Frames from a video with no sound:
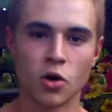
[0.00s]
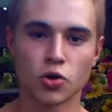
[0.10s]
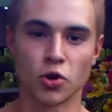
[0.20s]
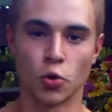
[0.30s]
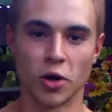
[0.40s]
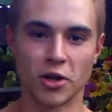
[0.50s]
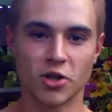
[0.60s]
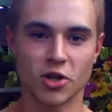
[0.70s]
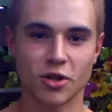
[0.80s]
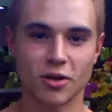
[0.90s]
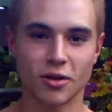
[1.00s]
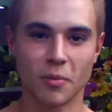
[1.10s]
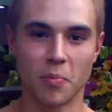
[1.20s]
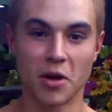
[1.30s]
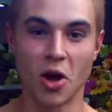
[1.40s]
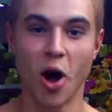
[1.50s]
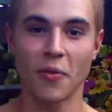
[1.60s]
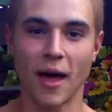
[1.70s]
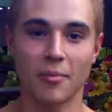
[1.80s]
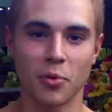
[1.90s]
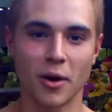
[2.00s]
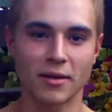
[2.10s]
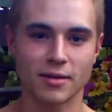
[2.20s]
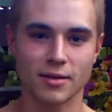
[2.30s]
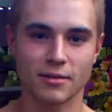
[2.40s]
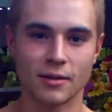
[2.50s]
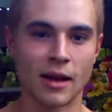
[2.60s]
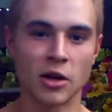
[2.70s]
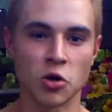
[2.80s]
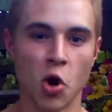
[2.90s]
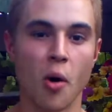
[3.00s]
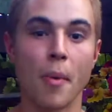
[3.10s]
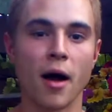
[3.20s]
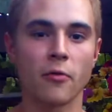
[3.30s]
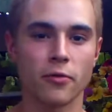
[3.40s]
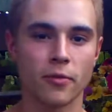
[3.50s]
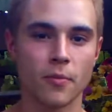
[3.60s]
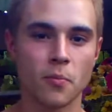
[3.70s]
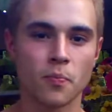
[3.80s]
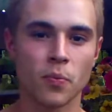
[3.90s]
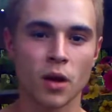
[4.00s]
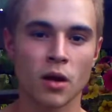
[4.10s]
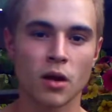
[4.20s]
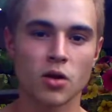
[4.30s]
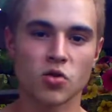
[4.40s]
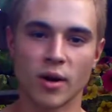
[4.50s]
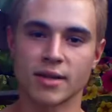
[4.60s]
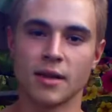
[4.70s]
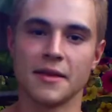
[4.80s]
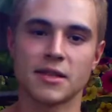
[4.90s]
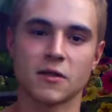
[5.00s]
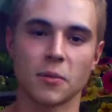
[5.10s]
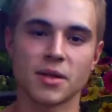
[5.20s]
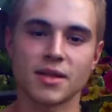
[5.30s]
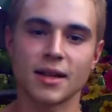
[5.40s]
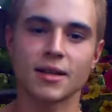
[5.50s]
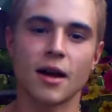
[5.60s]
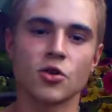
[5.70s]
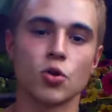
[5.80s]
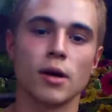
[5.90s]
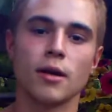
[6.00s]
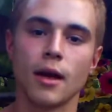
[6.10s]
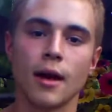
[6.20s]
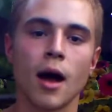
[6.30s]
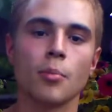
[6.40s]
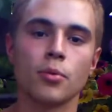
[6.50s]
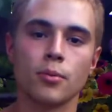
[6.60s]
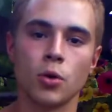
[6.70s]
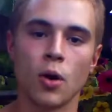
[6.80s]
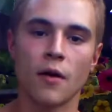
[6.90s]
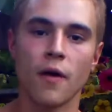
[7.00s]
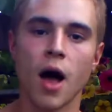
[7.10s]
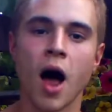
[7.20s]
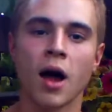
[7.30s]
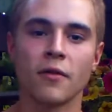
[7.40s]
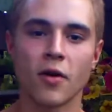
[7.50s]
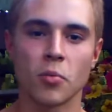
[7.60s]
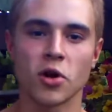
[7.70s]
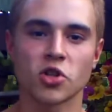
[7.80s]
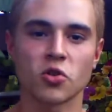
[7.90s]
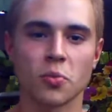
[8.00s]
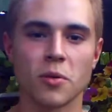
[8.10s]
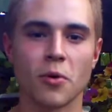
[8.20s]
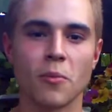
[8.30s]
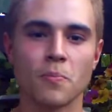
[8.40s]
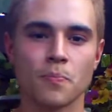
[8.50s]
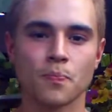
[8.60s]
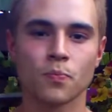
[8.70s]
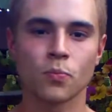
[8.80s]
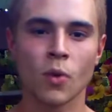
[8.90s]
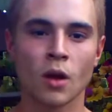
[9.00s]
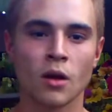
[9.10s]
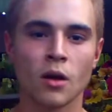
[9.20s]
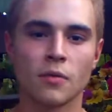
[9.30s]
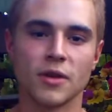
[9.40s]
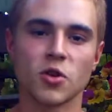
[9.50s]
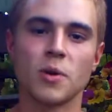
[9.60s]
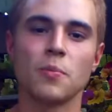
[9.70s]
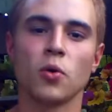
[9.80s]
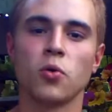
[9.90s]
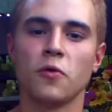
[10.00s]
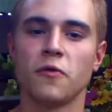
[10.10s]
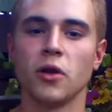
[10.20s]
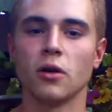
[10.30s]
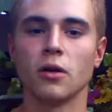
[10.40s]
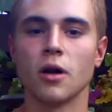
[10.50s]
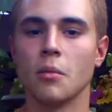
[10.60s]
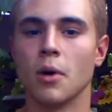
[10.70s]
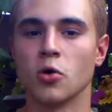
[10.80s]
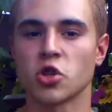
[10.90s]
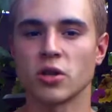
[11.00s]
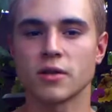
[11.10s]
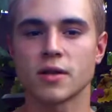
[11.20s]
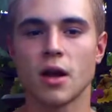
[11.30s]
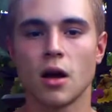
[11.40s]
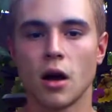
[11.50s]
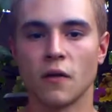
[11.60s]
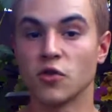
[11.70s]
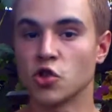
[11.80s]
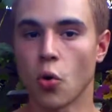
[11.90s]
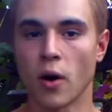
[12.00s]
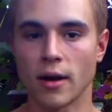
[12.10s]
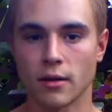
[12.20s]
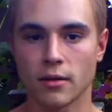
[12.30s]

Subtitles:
So you reach beyond that point, and you go above. So I say this is from 600 and up. You have high vibrational people. These are people who feel emotions of joy.